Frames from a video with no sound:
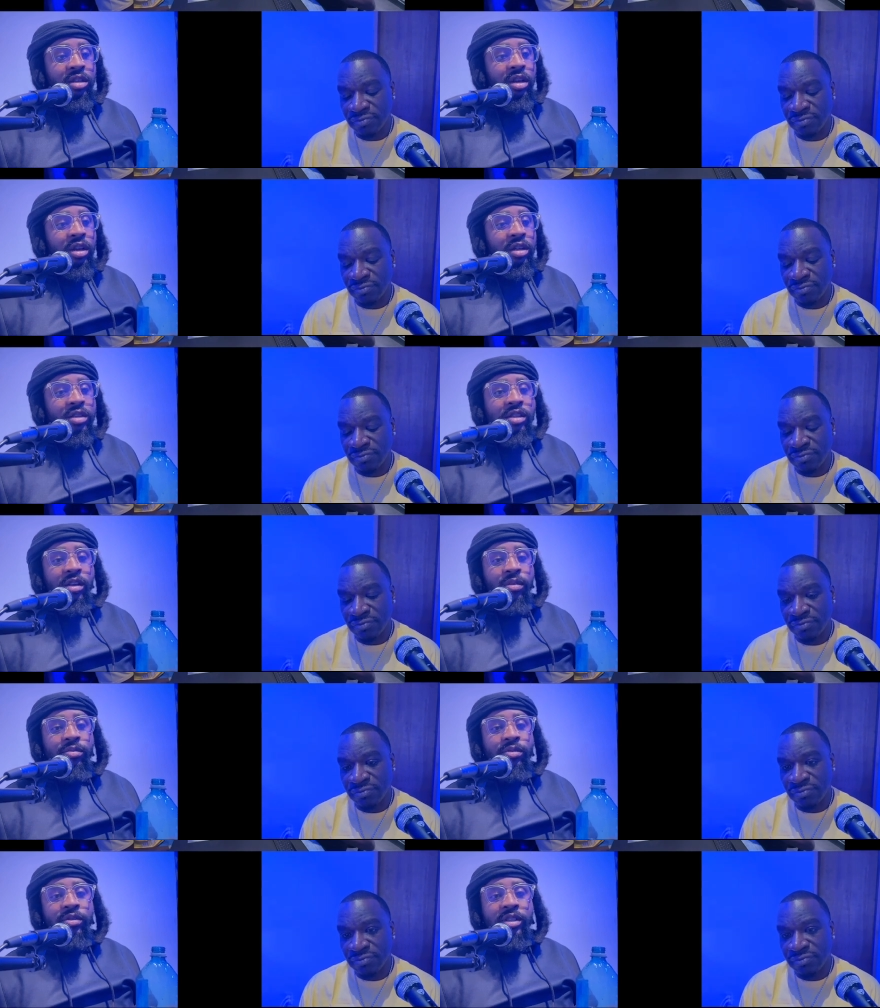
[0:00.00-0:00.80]
Speaker 1: or
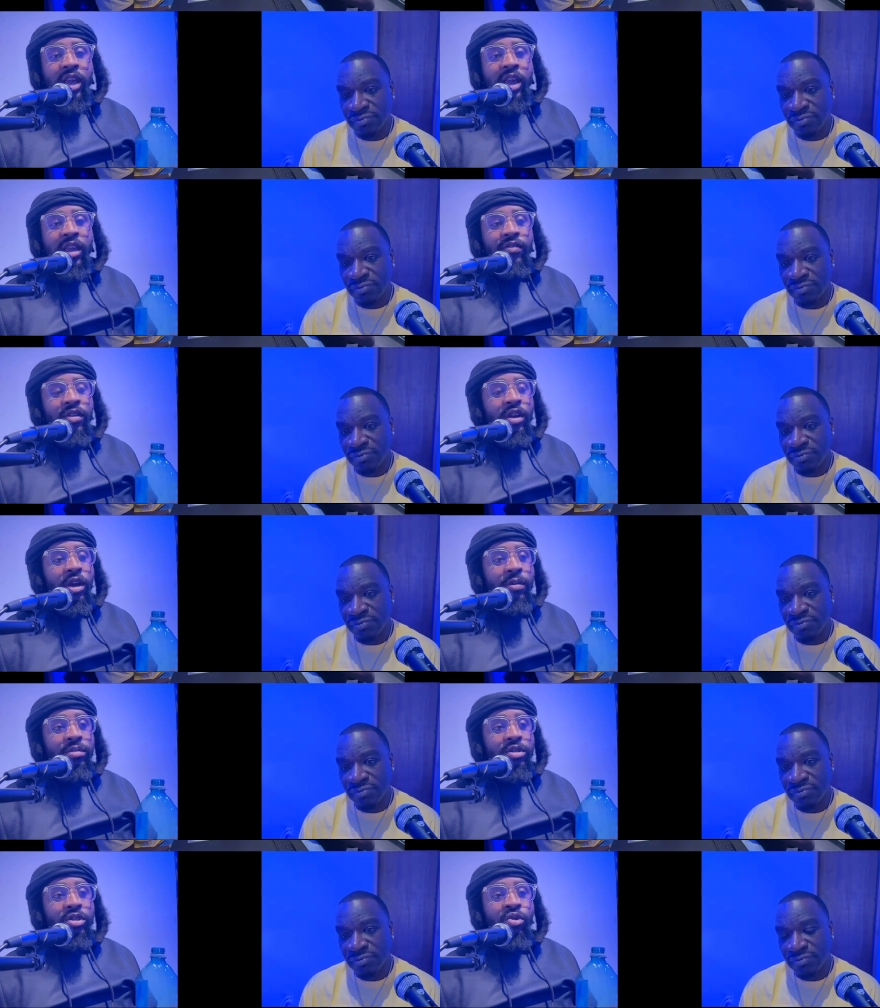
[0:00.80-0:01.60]
something, saving up
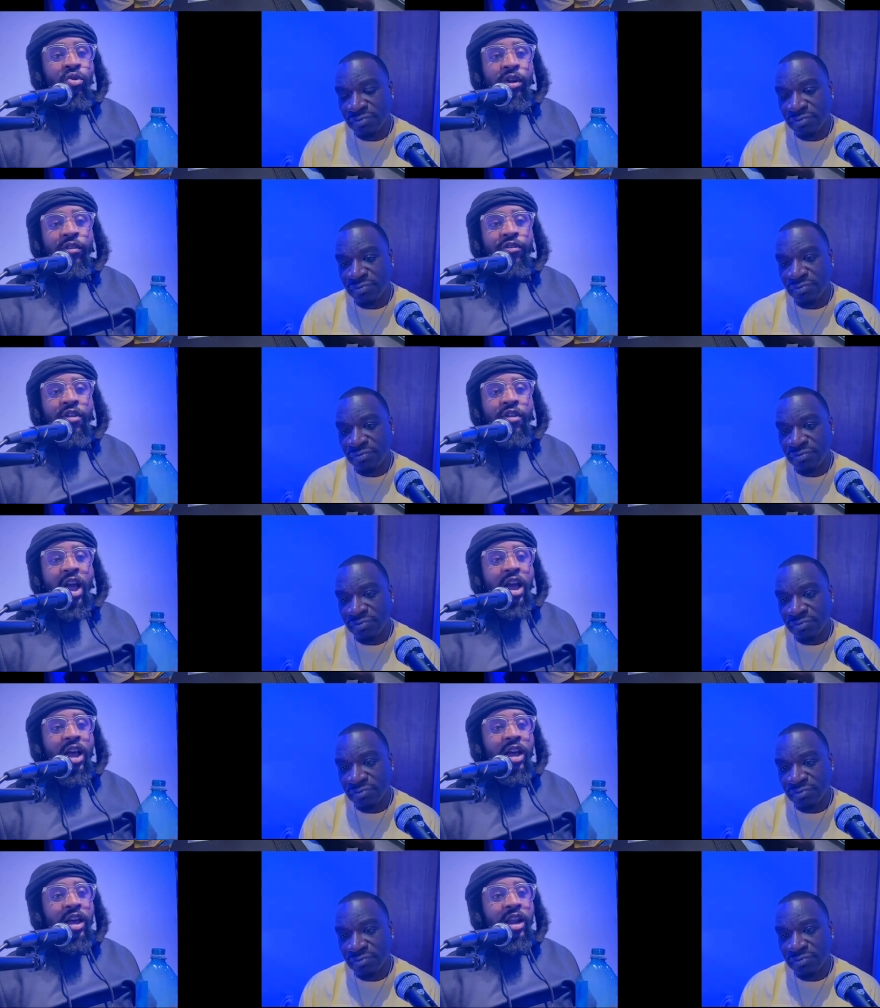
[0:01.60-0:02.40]
twenty
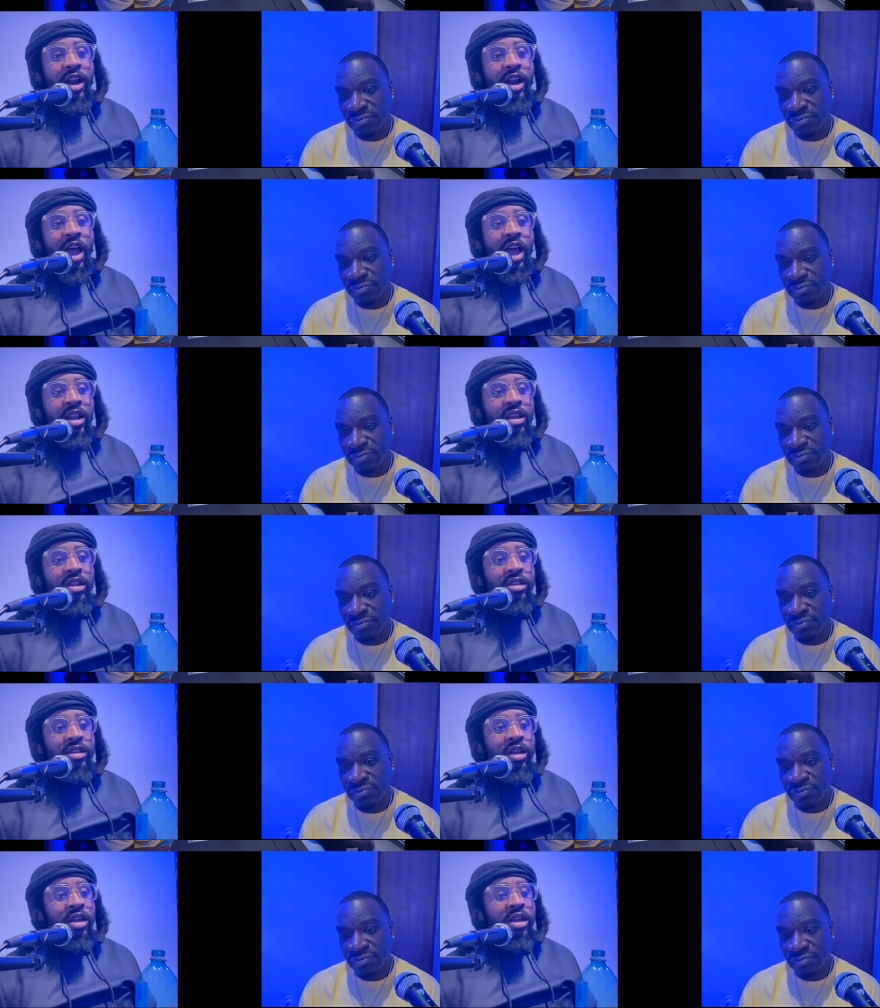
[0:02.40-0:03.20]
five hundred
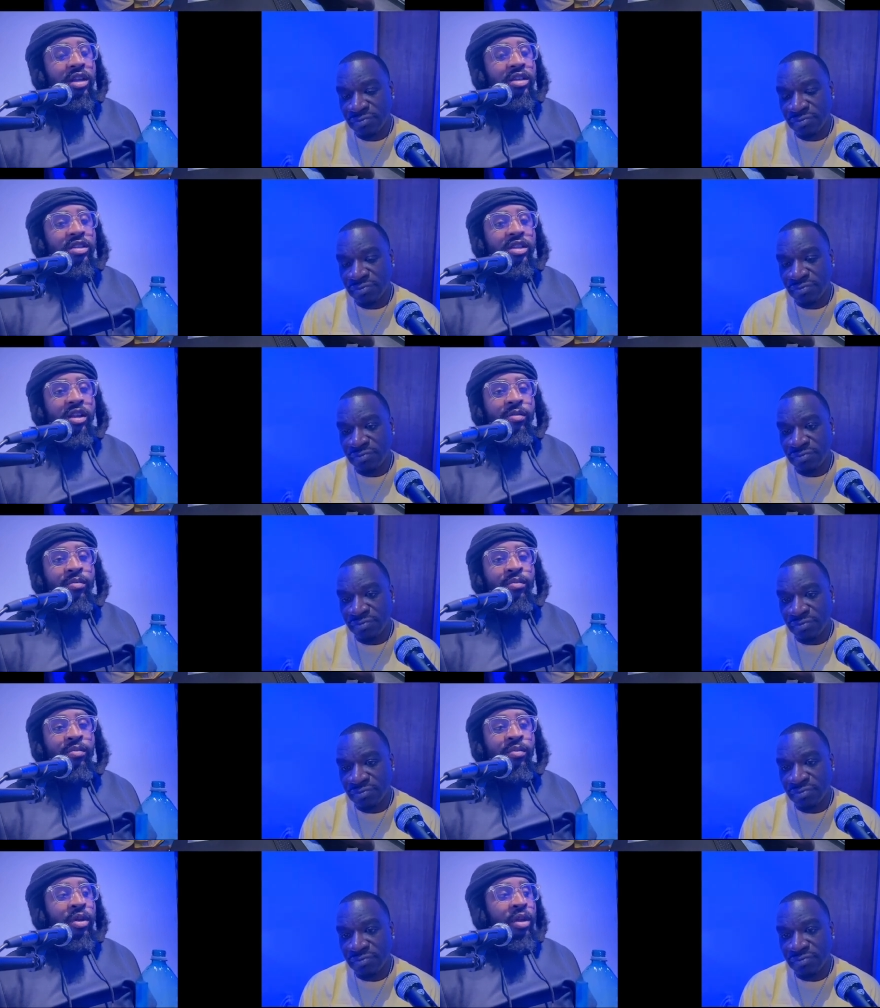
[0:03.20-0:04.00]
dollars or
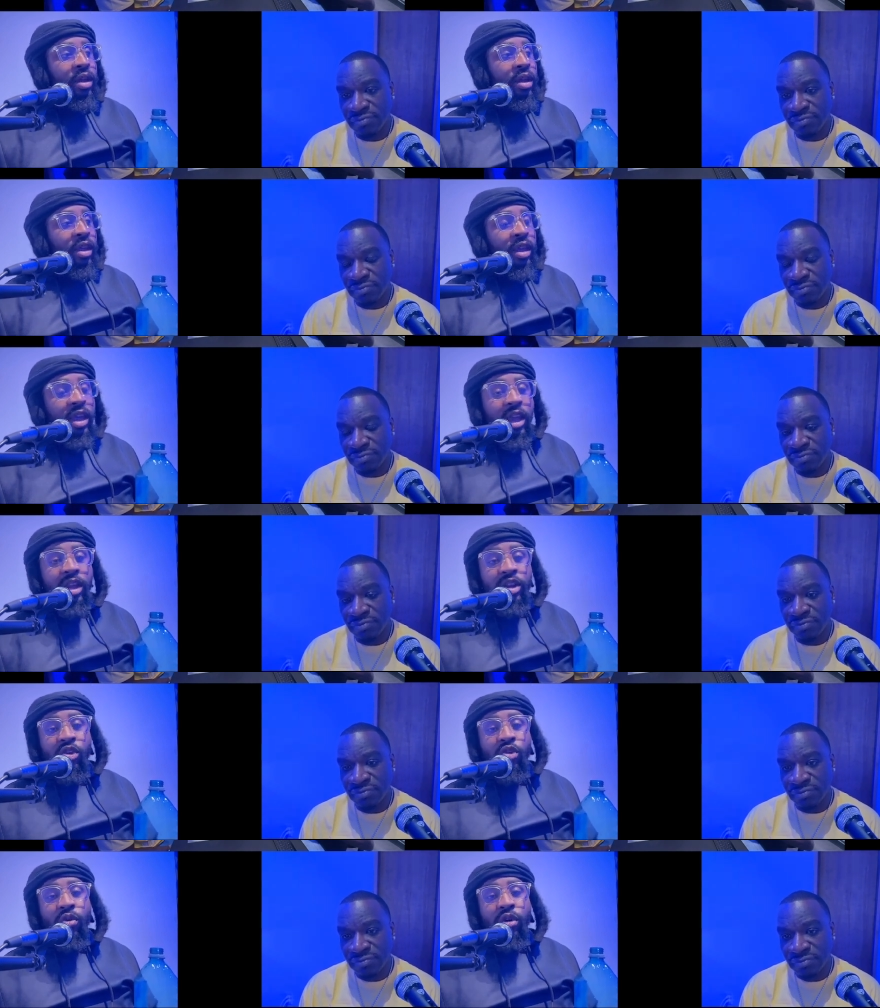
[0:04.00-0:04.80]
something, getting
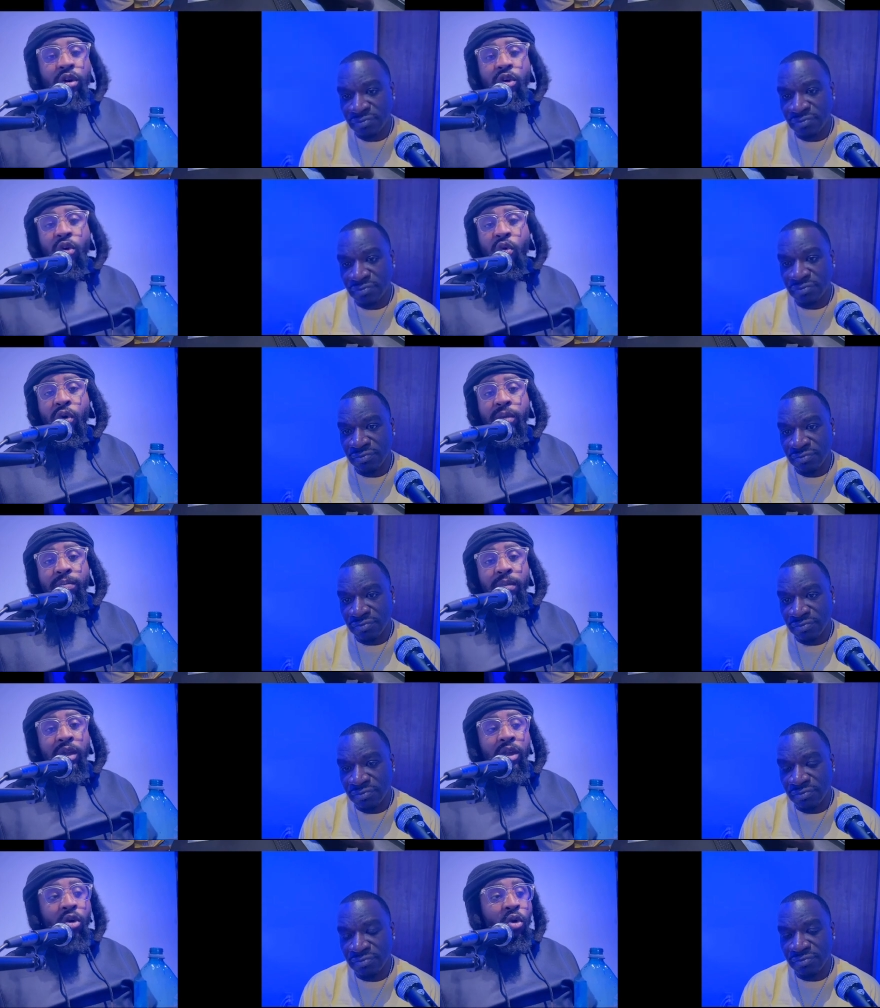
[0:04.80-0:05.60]
you
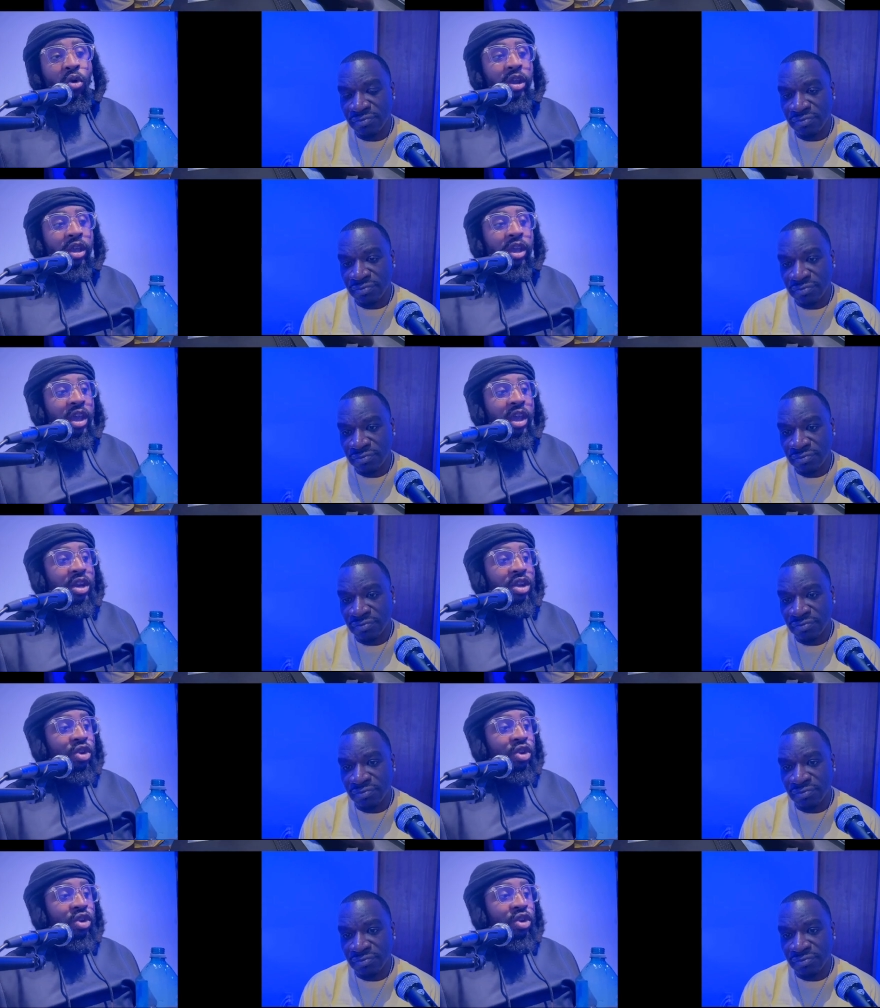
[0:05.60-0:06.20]
equipment or getting